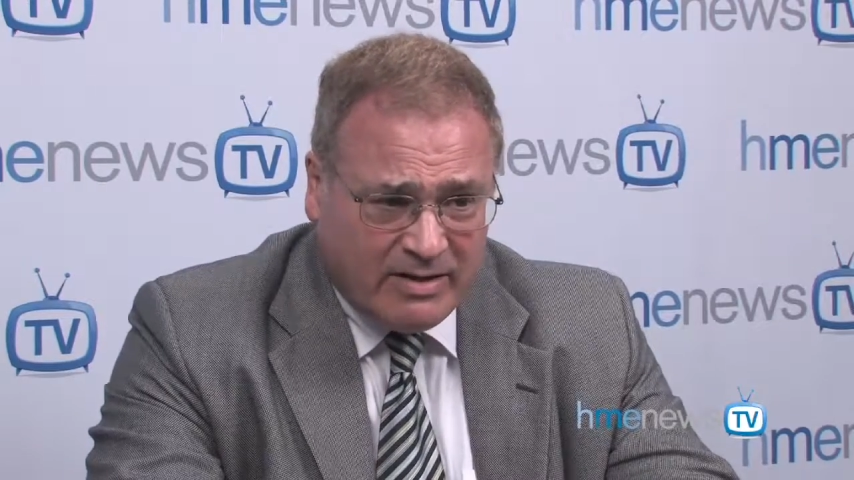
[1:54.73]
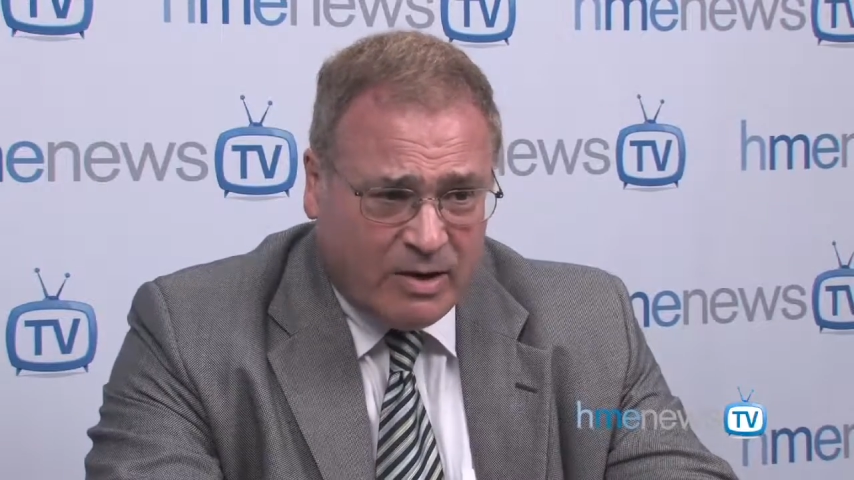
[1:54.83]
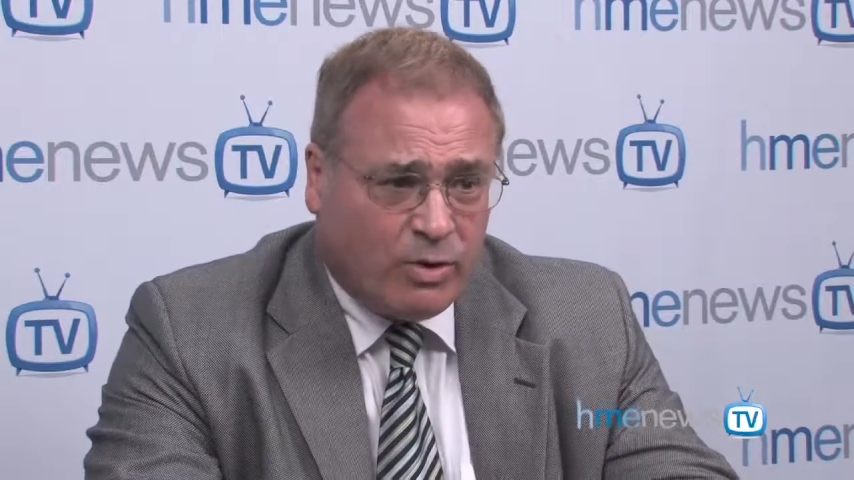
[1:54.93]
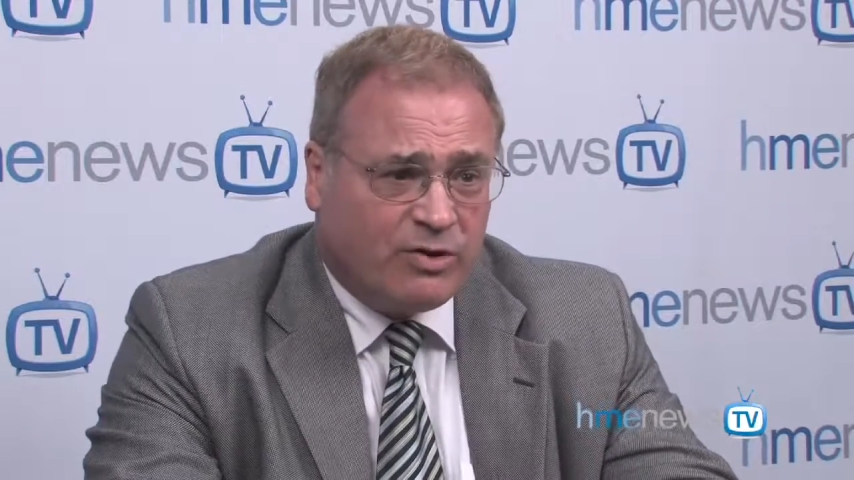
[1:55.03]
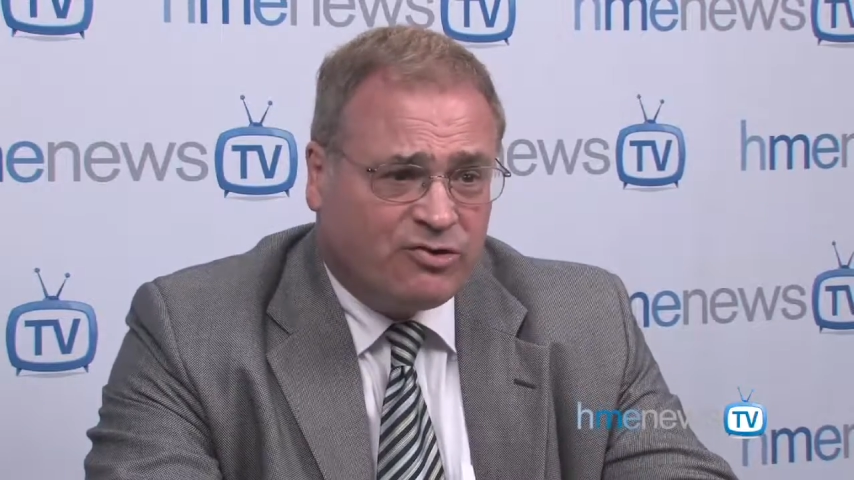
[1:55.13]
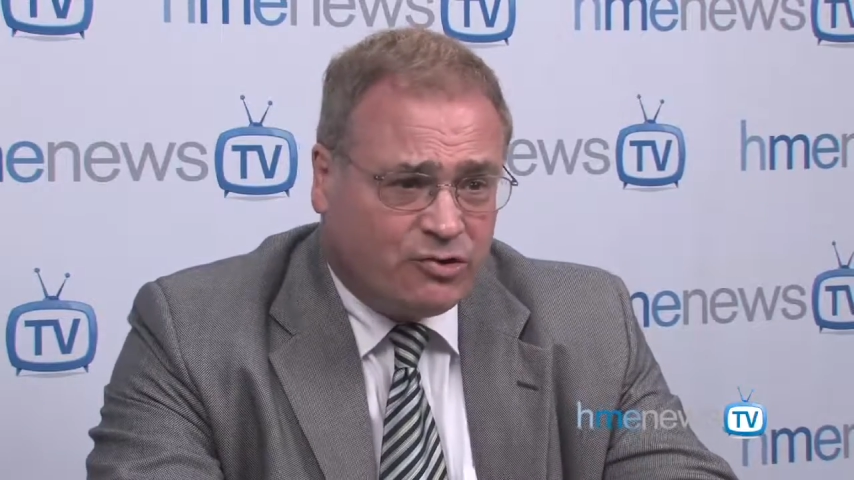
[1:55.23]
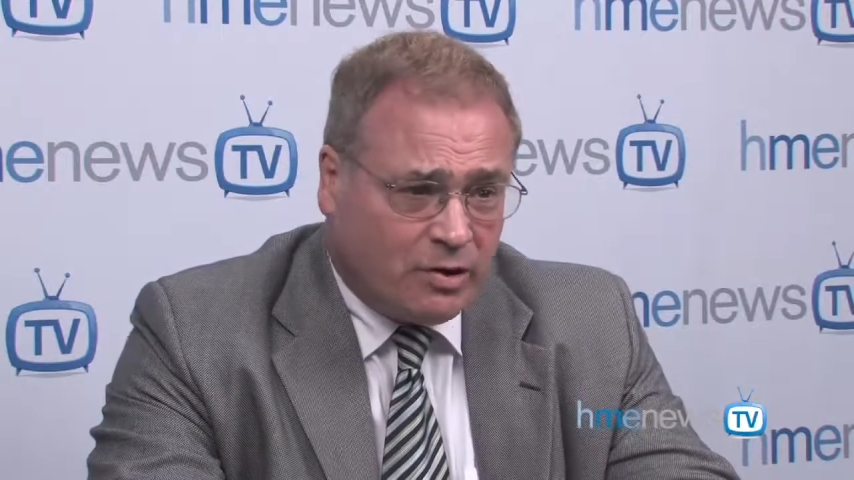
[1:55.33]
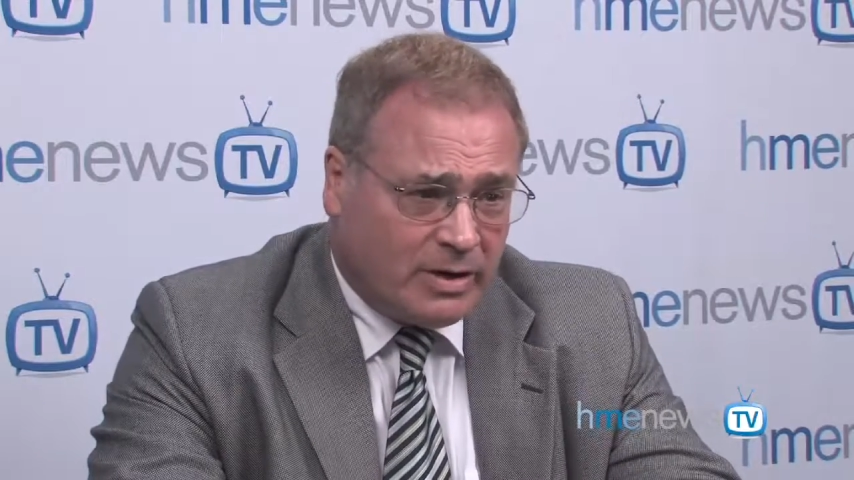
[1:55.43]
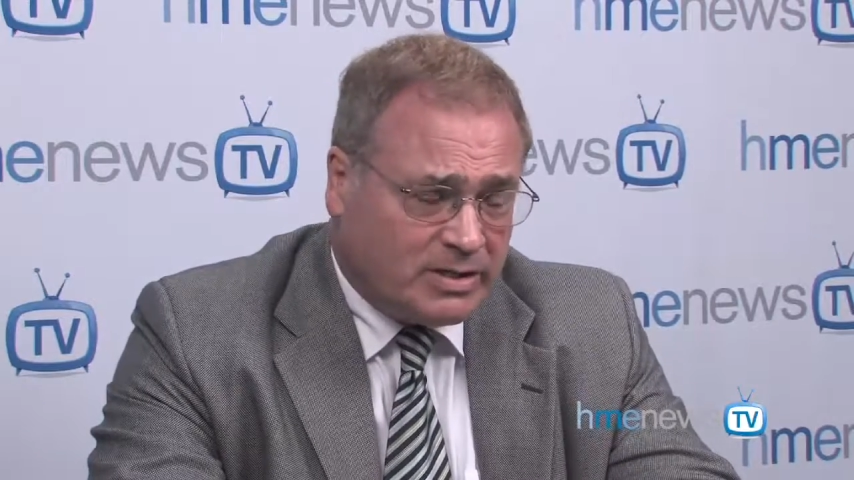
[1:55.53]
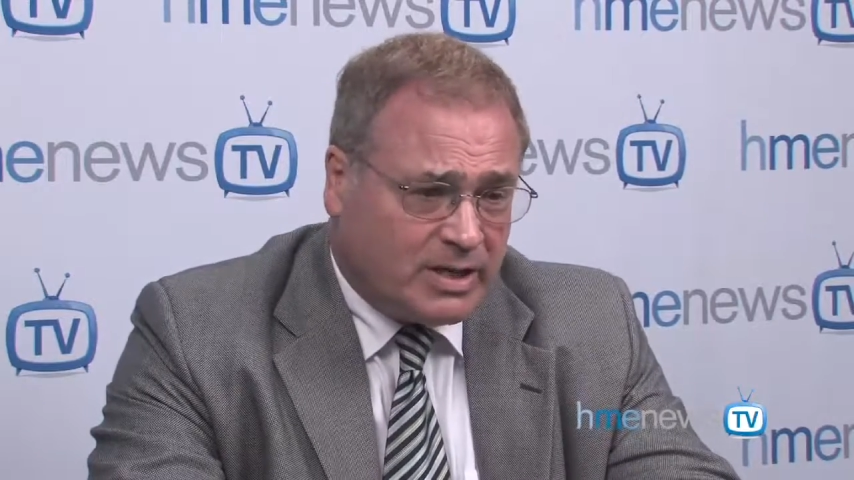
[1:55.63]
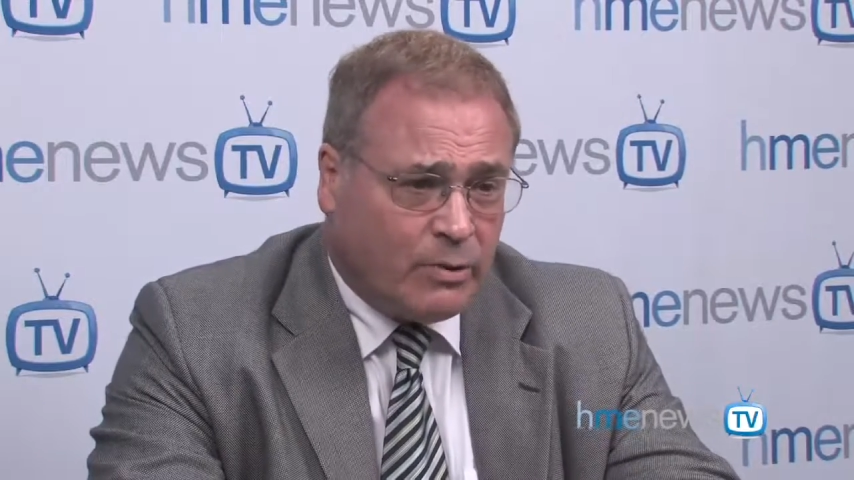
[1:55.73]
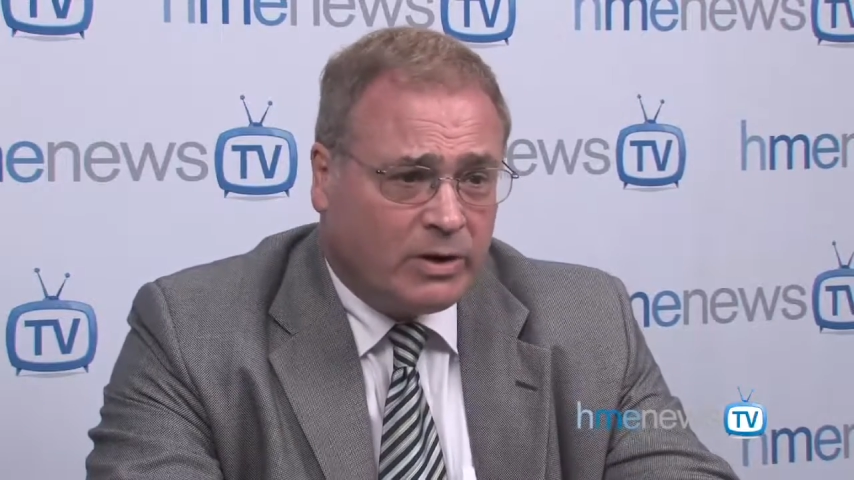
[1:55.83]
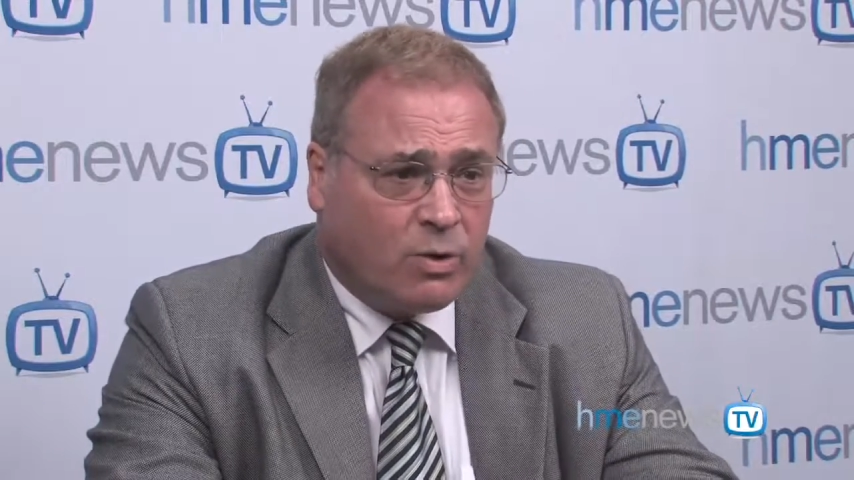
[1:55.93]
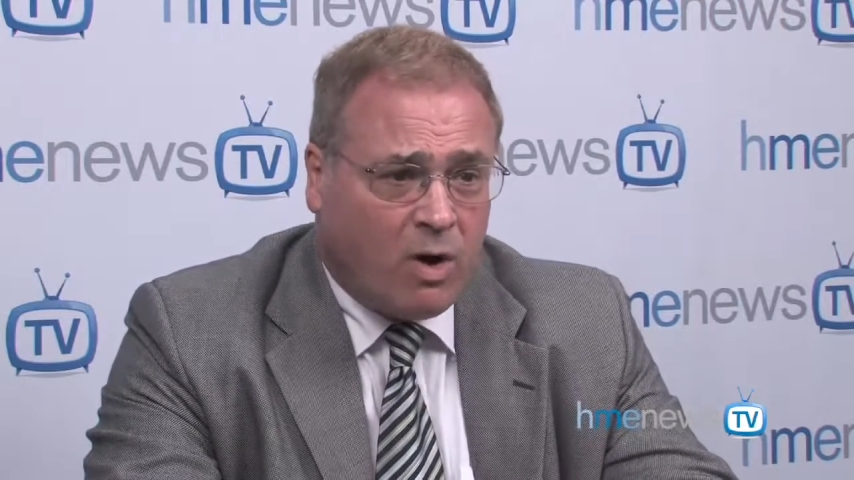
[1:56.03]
they want assurance, they want